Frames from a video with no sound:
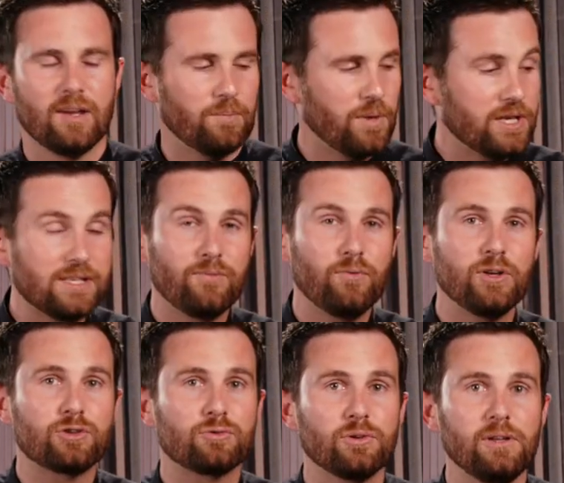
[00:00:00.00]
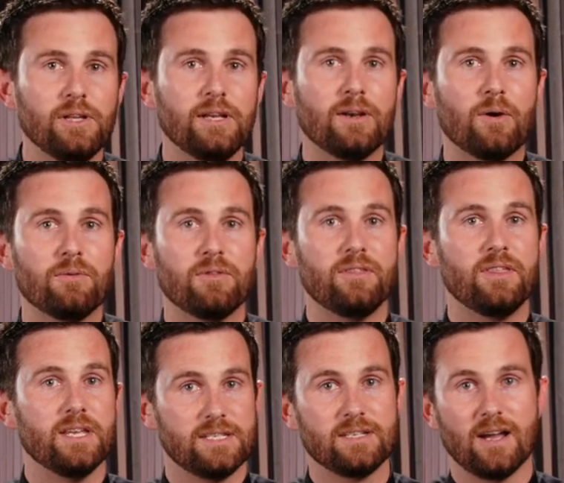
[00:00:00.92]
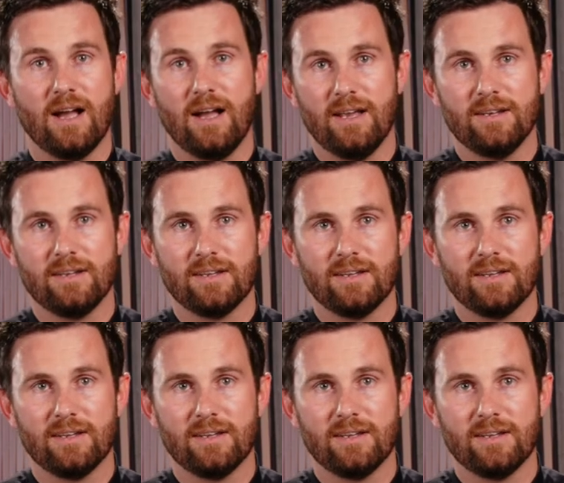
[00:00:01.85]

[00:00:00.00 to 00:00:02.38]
Because if we truly know this God,